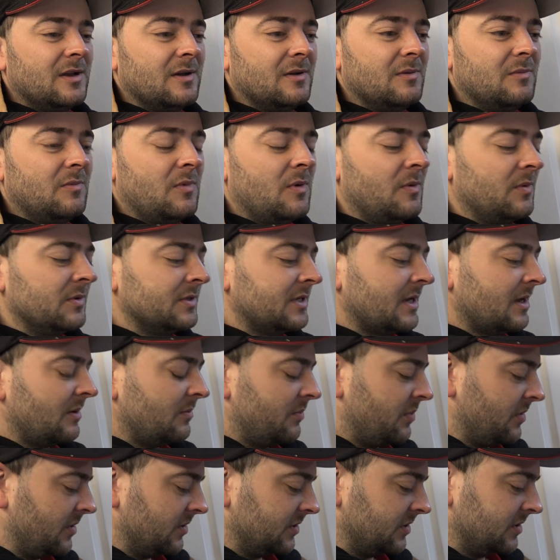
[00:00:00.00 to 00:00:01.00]
What was
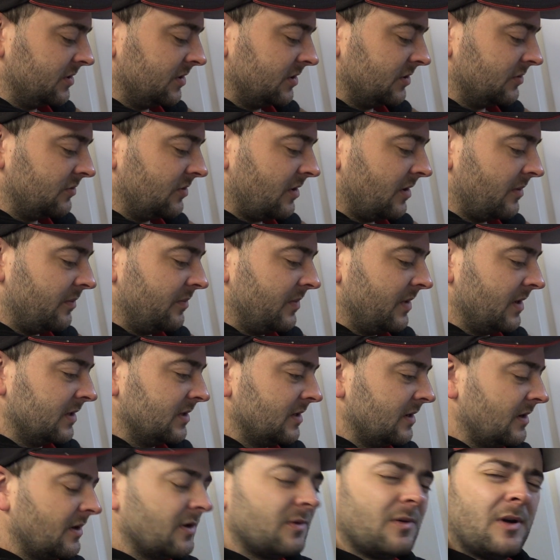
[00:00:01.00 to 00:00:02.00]
that person describing me
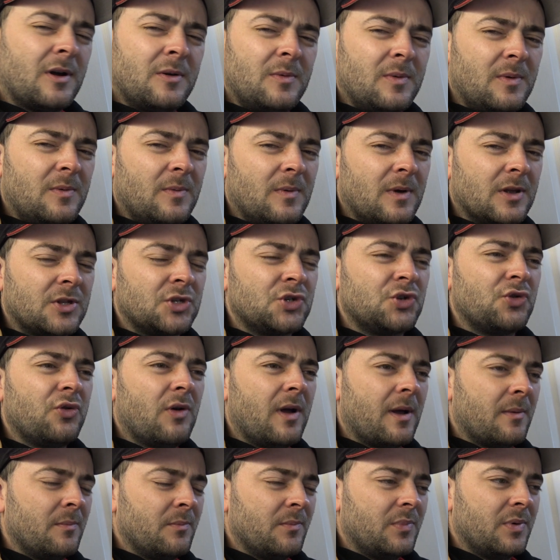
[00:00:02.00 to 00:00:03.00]
as? A
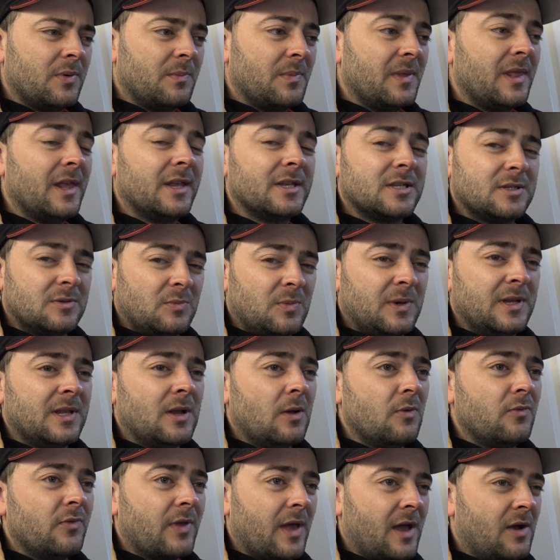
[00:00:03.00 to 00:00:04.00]
tramp, but we
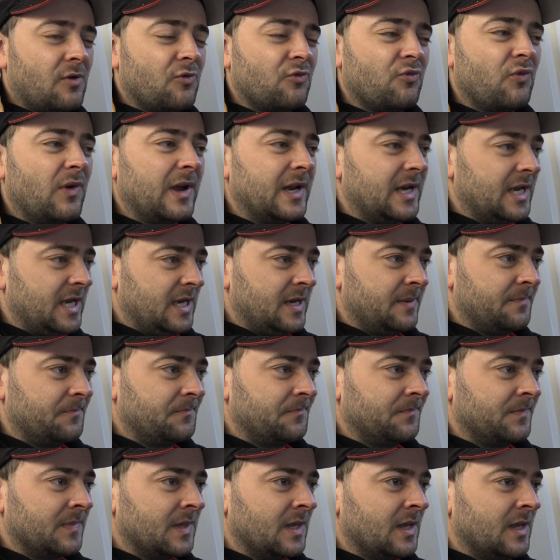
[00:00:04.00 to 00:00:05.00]
know that already.
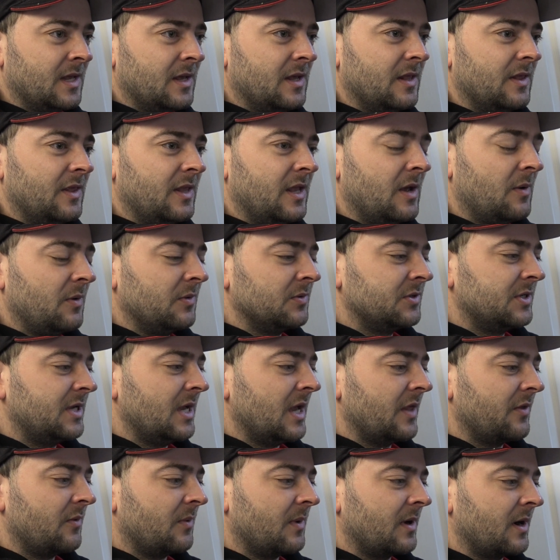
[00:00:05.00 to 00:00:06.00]
What's the
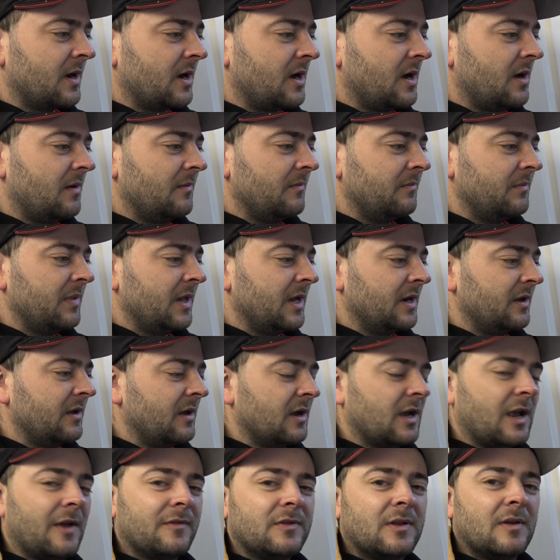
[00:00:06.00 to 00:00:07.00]
other one? I'm
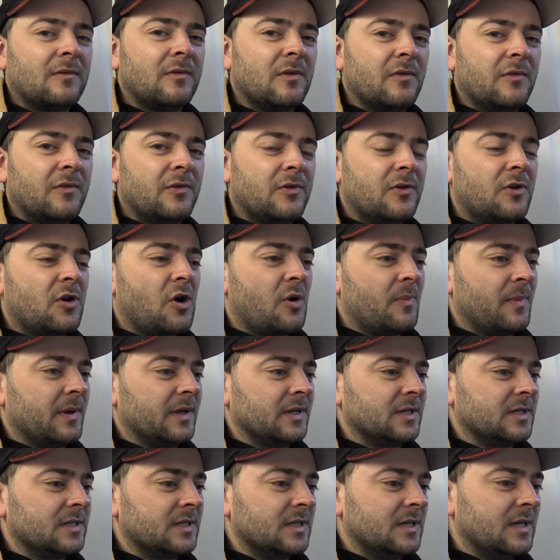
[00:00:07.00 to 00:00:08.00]
gonna have to have a look through the
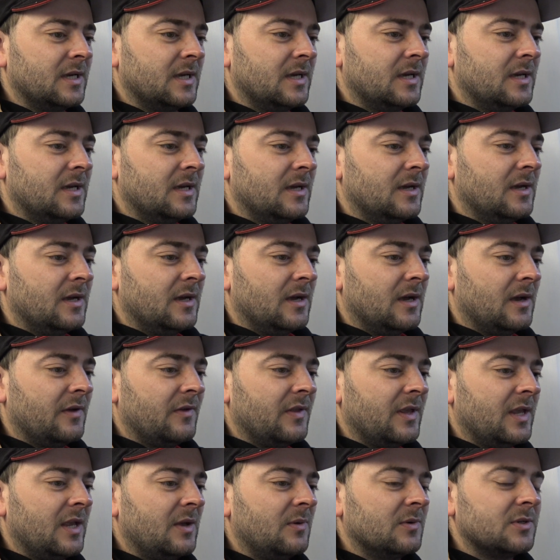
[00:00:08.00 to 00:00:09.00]
comments. I
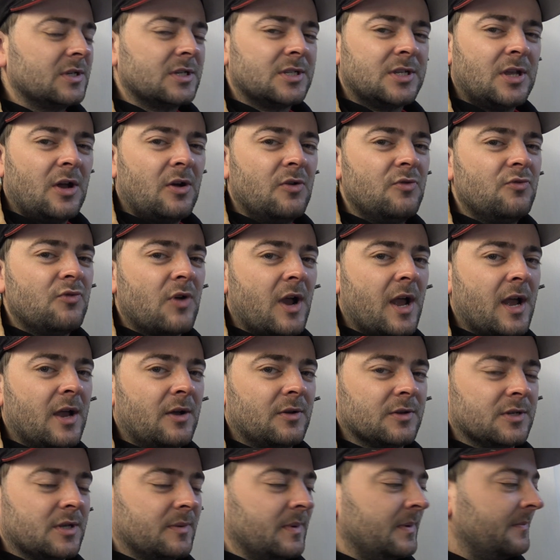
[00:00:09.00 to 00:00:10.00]
think it was a toe
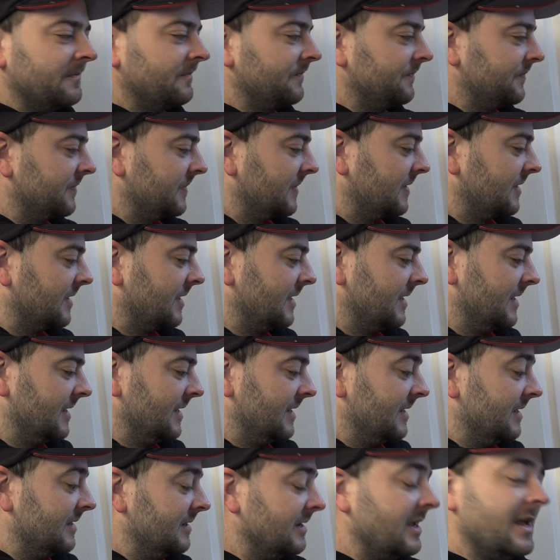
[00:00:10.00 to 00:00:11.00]
rag or something.
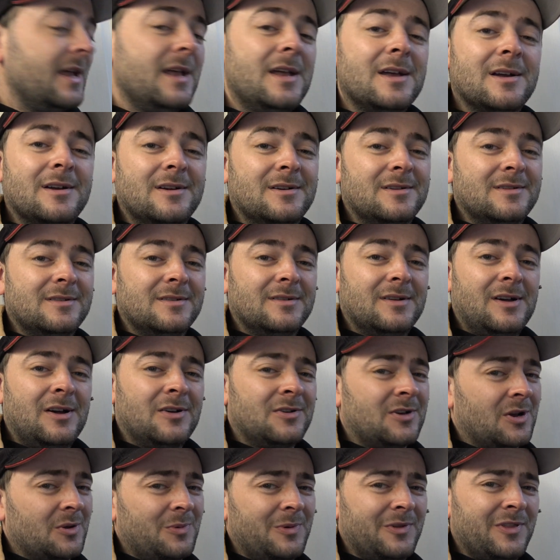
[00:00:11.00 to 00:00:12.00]
Yeah, I'll
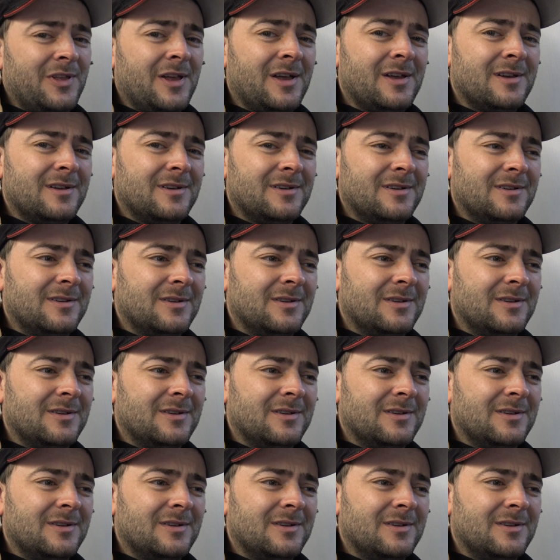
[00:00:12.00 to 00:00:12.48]
go with that.